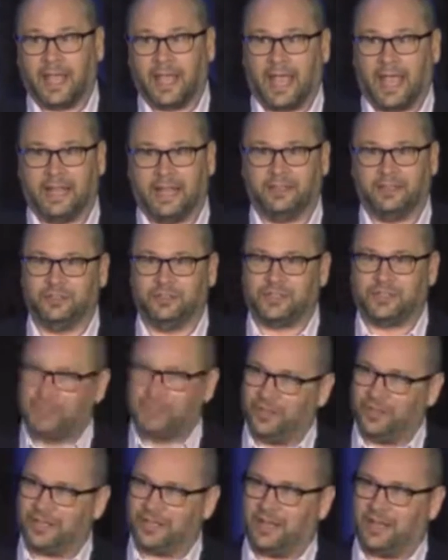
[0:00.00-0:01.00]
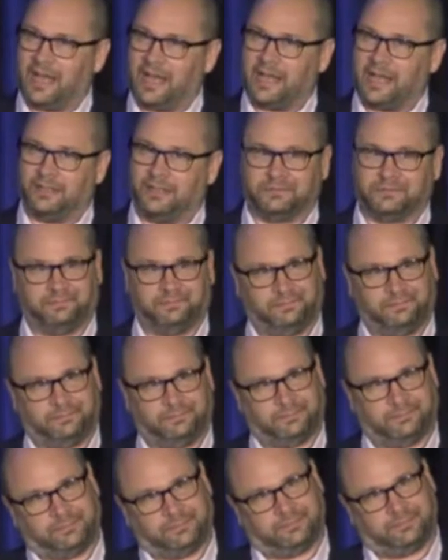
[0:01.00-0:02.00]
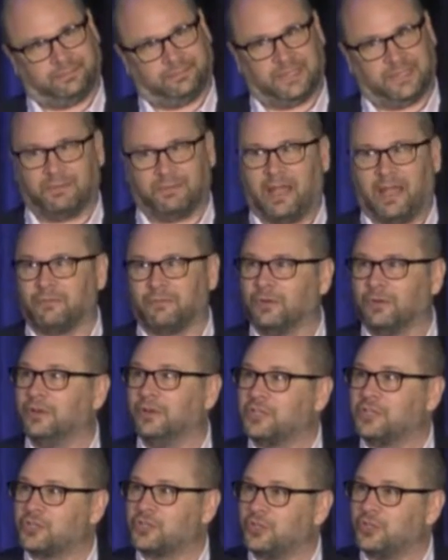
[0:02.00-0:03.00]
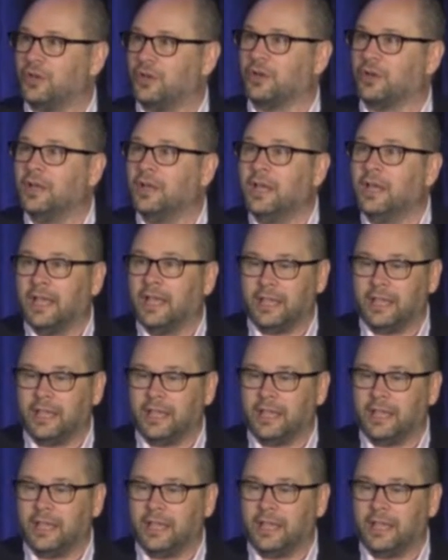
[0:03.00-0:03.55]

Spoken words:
And you still get a lot of, not really sure.